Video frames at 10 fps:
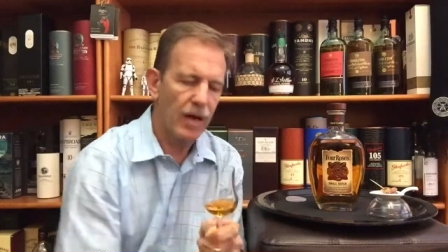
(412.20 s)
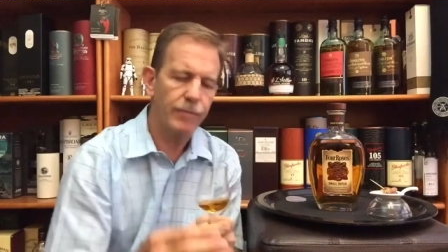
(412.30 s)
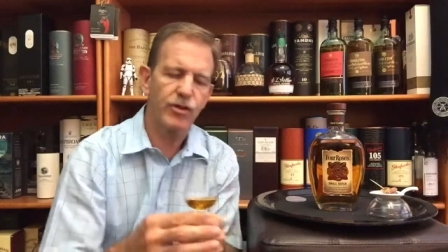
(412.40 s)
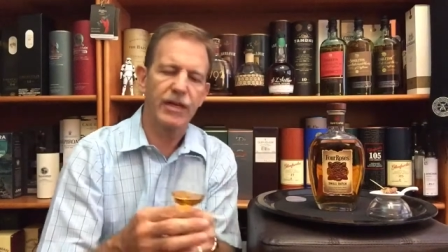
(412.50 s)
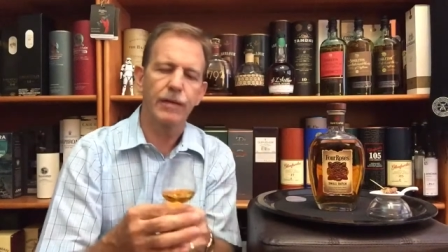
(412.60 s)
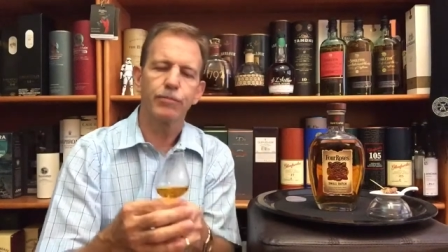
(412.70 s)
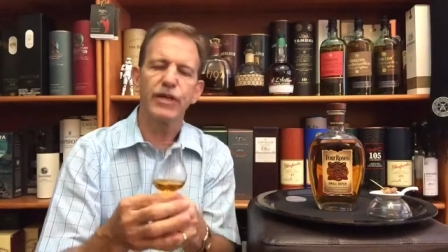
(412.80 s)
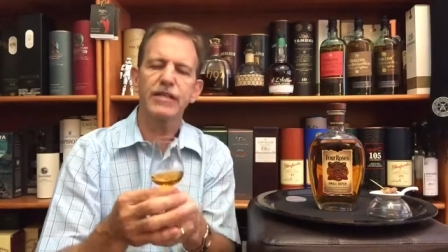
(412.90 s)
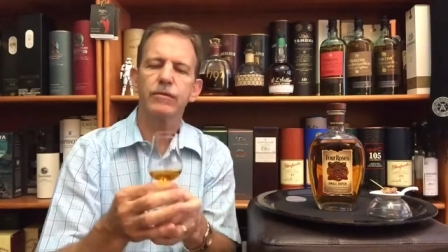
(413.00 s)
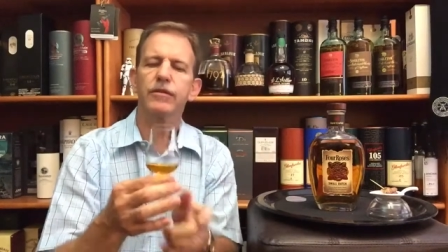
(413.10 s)
I'm really
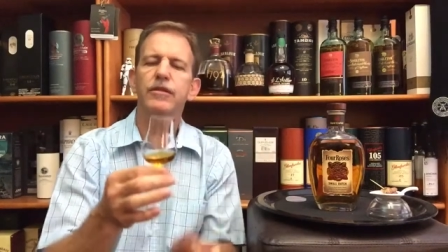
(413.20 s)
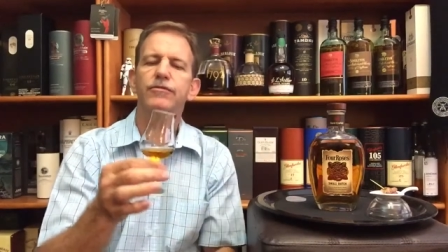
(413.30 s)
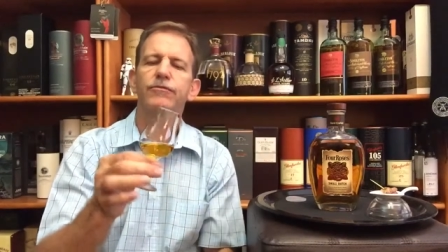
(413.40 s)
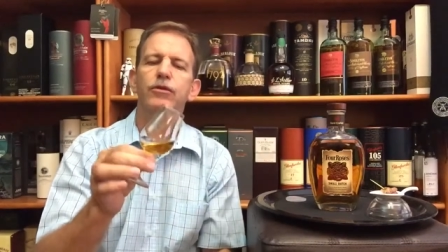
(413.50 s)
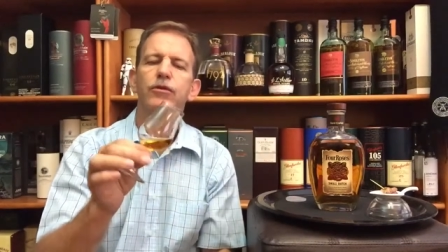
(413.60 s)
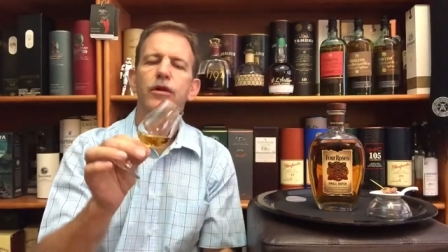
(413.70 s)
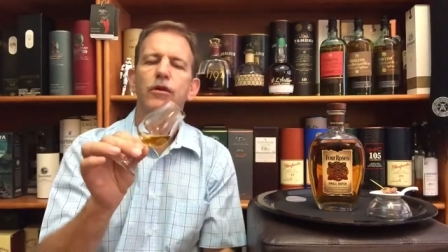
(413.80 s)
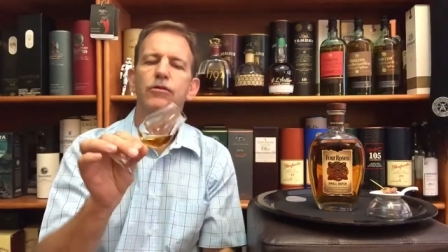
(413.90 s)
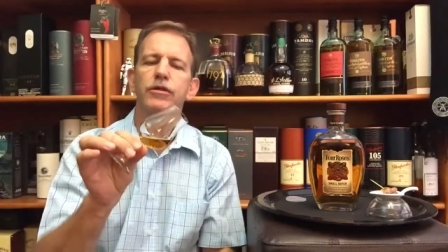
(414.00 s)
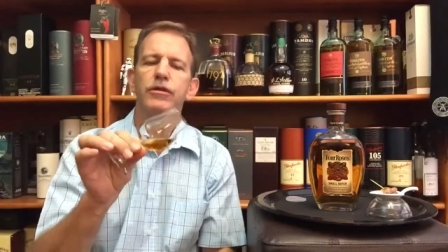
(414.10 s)
impressed with this Four
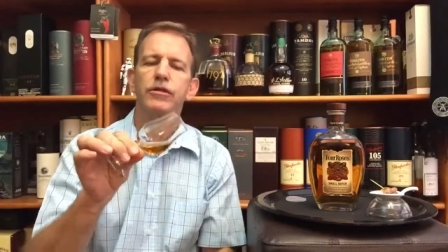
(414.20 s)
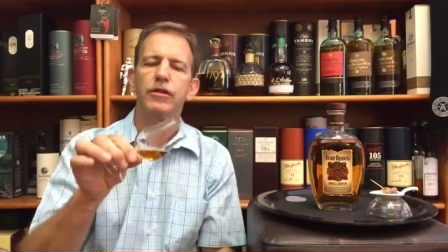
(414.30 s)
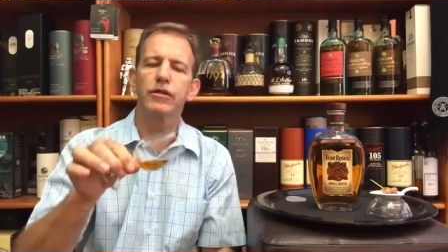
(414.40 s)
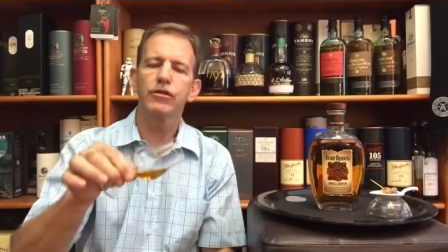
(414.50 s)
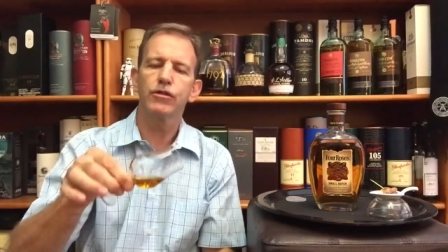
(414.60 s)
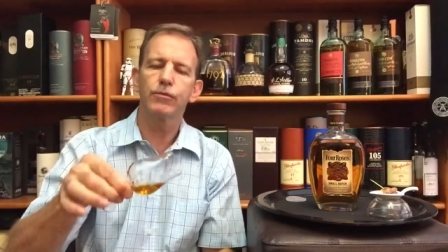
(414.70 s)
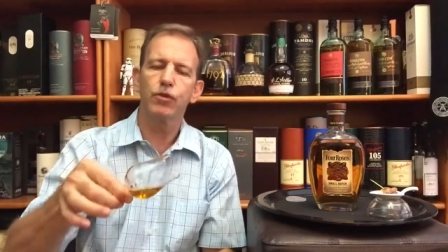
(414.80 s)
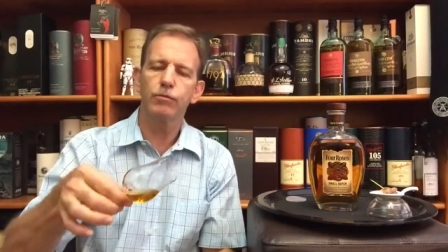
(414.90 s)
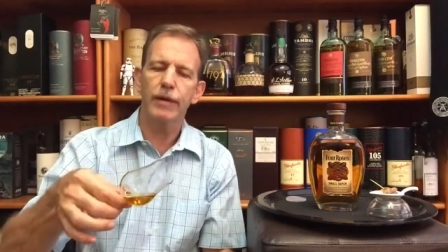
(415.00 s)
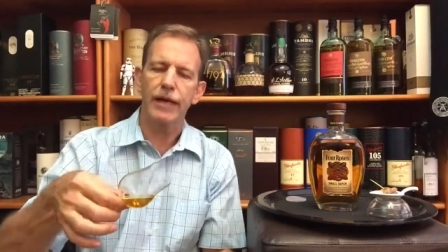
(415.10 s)
Roses
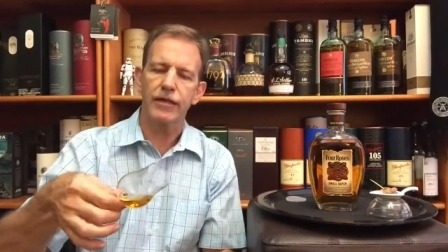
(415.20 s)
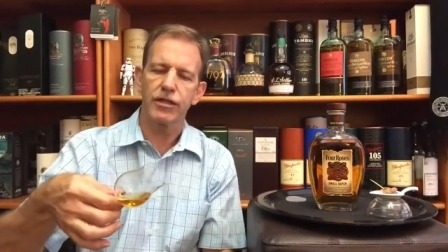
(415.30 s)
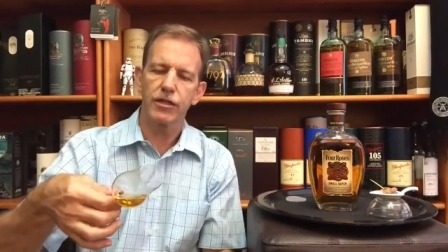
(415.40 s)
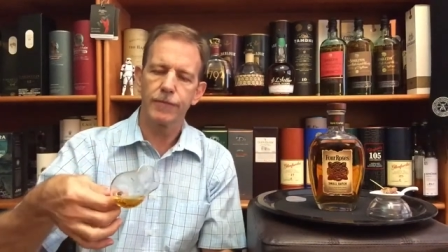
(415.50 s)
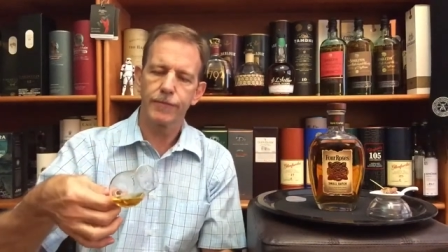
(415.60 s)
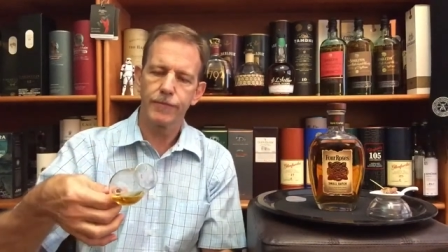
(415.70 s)
small batch.